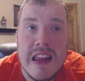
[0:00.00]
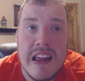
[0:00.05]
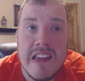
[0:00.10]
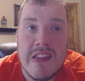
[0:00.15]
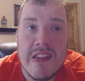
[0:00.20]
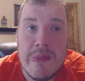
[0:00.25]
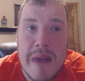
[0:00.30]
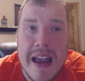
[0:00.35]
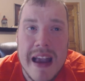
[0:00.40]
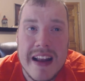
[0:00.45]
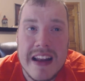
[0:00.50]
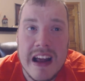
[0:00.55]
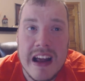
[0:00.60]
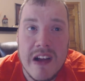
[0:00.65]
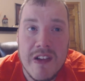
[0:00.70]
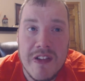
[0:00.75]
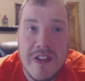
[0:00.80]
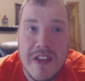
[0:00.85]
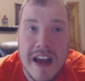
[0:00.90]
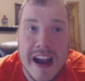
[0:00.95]
the
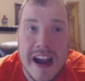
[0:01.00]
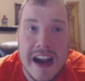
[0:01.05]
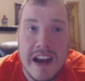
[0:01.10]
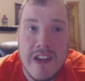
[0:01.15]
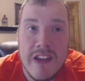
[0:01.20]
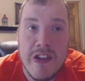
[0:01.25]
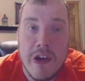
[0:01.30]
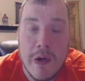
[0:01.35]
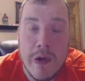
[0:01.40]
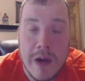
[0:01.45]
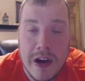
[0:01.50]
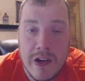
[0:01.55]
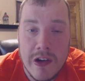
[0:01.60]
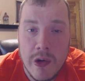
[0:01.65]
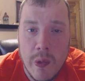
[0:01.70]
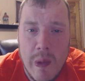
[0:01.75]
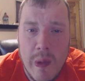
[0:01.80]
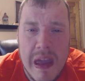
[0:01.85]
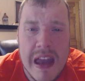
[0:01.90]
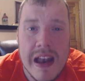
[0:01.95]
SmackDown side is going
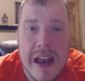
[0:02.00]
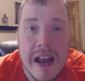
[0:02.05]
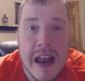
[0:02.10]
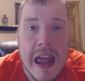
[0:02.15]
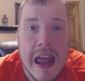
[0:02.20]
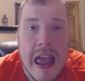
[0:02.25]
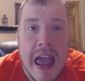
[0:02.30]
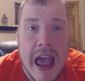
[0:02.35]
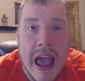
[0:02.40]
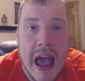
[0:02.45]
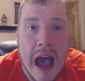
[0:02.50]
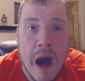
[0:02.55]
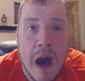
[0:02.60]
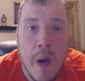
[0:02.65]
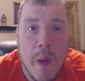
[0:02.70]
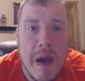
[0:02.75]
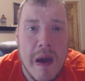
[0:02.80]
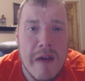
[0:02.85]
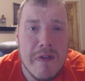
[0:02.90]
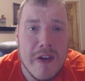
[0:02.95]
to win.
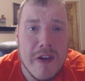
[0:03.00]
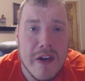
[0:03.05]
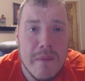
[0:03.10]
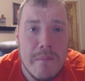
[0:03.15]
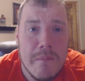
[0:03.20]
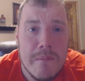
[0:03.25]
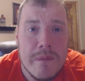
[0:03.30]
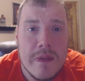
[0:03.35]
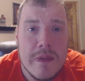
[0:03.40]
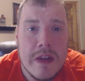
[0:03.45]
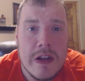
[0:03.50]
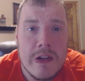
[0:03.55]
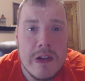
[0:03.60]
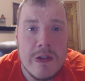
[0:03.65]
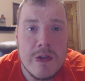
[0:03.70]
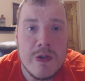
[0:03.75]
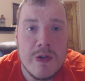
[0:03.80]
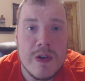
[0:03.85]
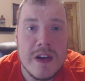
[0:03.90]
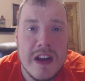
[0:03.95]
However,
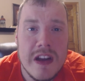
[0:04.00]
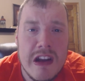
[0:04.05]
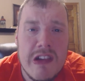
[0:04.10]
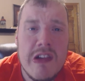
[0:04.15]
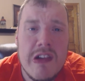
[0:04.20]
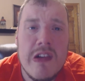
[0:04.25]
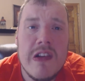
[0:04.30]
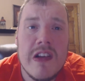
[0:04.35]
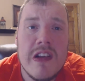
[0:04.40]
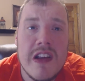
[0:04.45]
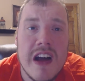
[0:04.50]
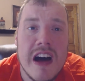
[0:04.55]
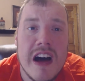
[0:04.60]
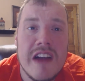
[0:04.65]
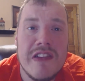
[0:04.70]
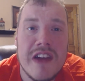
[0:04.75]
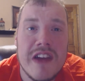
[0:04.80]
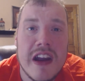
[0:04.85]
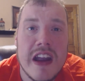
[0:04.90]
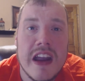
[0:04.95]
traditional
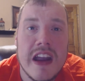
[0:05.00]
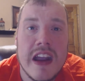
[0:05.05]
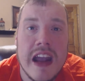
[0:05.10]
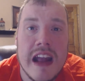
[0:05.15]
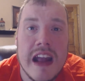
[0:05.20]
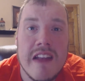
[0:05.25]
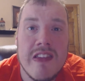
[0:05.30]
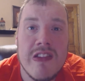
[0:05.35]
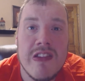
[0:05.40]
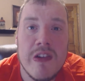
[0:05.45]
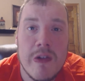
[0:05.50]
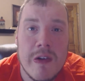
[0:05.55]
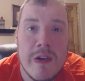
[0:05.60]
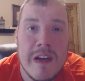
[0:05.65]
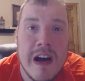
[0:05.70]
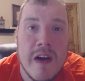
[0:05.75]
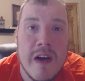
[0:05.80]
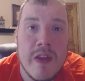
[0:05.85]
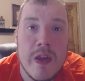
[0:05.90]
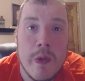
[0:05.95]
logic gets
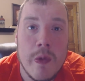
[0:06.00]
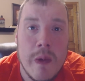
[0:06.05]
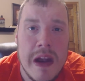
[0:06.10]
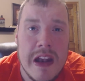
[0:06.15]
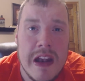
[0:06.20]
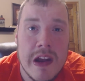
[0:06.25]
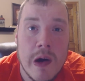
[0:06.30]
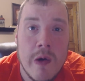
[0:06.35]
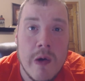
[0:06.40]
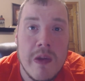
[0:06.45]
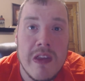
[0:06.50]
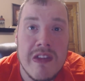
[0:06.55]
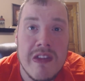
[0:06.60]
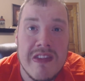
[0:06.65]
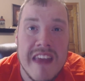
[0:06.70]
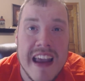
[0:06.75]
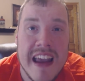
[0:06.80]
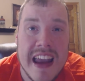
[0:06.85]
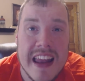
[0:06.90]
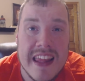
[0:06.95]
thrown out the window the
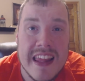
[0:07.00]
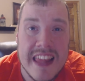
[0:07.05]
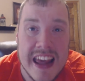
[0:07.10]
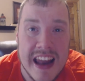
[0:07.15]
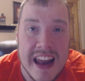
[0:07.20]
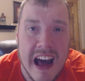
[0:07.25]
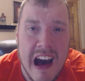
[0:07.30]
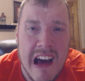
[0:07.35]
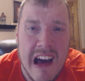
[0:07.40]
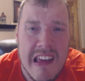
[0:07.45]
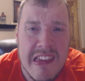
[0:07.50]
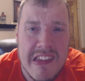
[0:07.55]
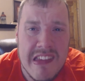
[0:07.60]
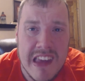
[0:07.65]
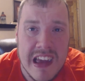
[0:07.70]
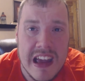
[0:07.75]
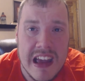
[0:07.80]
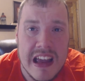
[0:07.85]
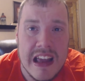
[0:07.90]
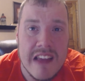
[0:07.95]
second that
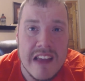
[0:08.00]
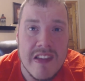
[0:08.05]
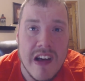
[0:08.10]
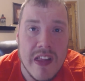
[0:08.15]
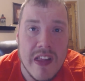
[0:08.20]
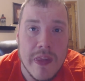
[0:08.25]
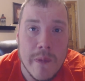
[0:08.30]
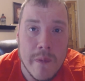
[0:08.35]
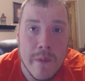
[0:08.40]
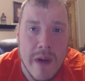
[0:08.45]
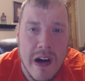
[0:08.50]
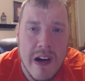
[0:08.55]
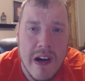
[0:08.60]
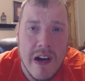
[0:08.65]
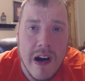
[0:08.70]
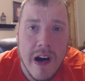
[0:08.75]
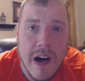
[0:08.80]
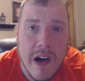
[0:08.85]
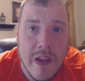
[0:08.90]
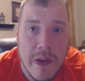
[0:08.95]
Asuka is on
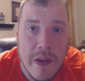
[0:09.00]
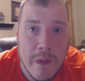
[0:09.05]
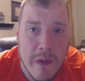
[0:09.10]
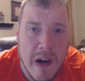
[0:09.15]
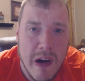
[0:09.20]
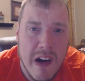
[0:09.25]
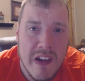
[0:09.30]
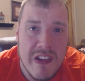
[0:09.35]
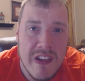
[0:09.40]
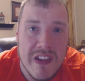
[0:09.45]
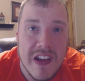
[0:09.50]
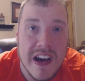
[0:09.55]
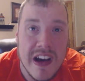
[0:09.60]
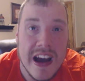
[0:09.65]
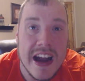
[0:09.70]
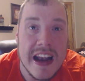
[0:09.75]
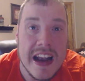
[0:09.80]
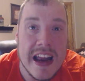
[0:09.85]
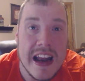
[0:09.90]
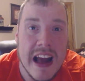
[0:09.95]
the Raw
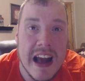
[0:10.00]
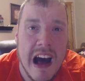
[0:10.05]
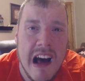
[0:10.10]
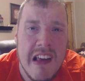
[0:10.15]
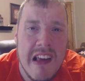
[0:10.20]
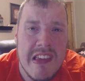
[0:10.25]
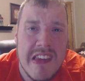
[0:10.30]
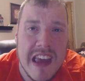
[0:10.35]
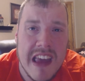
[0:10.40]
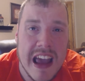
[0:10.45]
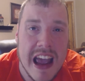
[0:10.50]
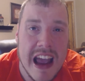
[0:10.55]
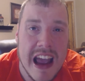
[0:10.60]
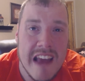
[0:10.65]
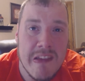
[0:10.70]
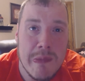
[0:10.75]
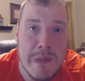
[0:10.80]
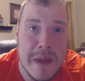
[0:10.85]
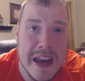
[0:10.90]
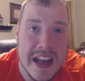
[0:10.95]
side, and Asuka
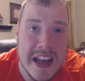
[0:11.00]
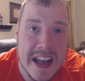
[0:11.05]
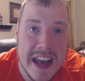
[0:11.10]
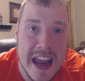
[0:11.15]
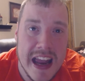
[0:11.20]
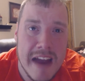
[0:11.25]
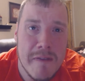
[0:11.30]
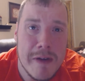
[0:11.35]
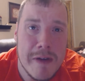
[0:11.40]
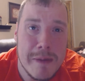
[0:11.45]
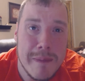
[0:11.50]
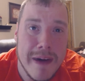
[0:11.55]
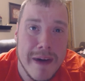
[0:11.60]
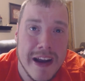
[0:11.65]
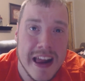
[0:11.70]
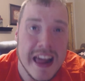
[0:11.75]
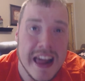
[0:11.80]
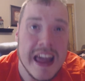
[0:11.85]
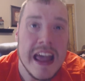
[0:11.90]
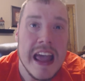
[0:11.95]
has beaten
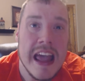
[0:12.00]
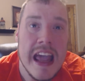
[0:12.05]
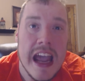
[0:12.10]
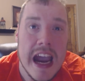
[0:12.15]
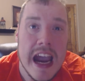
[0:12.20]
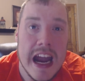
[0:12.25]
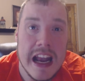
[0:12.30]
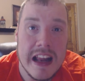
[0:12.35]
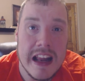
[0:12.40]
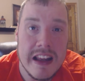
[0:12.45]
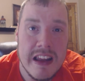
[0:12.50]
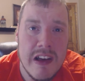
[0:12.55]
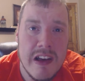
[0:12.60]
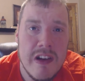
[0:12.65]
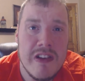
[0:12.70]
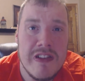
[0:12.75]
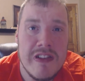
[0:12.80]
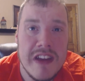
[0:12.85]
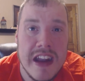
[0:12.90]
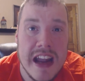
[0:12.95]
everybody, and
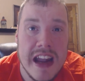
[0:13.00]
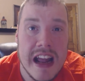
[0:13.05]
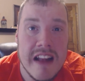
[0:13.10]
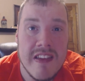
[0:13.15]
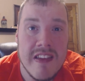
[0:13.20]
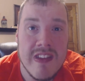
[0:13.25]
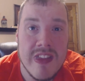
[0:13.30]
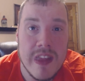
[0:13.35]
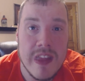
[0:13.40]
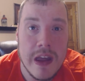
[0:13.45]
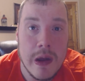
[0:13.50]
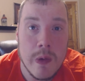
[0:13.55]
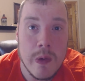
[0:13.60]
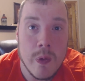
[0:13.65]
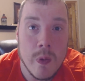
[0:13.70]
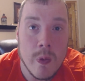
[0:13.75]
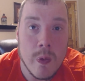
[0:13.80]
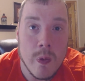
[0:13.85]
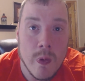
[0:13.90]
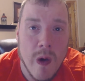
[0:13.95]
until she gets the
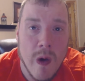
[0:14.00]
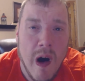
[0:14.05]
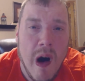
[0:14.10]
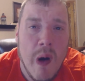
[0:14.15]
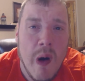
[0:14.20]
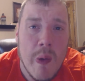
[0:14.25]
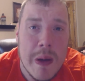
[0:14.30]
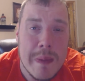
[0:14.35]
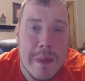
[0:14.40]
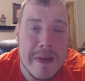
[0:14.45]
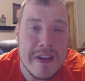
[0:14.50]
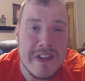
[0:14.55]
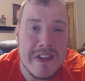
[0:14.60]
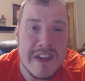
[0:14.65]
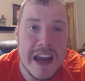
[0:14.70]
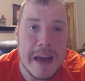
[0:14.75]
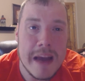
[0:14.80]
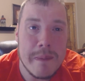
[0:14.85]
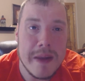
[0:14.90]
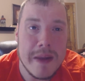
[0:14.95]
Raw Women's
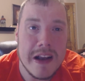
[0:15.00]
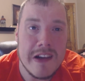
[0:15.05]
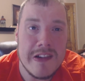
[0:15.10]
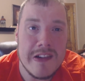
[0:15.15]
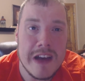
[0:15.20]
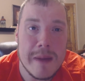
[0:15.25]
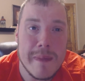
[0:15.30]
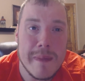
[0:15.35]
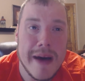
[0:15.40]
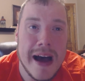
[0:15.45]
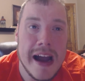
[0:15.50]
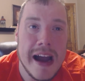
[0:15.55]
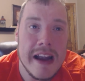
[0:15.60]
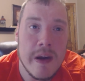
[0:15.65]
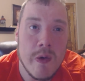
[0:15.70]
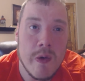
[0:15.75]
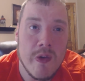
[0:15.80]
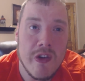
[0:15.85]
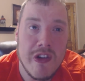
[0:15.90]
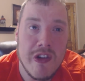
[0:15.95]
Championship, I
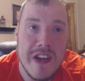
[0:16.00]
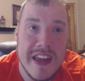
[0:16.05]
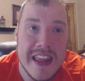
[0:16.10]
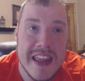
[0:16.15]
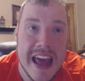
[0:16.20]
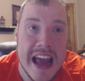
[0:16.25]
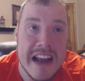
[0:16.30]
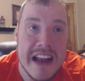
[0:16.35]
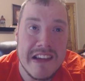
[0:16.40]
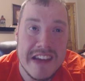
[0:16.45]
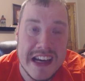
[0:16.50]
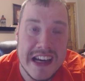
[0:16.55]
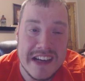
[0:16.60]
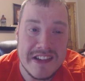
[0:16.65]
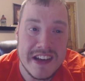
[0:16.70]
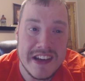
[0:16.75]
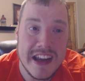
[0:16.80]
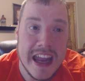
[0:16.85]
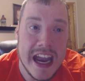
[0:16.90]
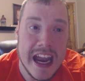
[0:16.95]
don't see that
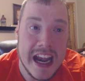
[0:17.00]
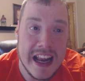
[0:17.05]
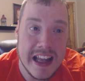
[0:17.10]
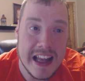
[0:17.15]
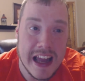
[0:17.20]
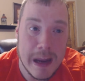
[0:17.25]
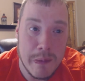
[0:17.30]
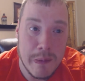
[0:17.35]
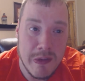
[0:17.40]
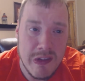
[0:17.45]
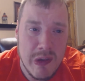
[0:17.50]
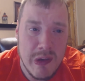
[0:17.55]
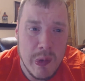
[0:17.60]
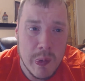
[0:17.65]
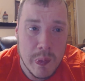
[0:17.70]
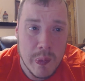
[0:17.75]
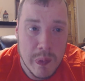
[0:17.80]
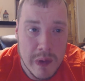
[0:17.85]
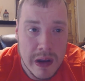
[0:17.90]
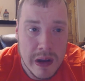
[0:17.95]
changing anytime
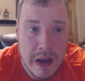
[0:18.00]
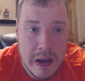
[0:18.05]
soon.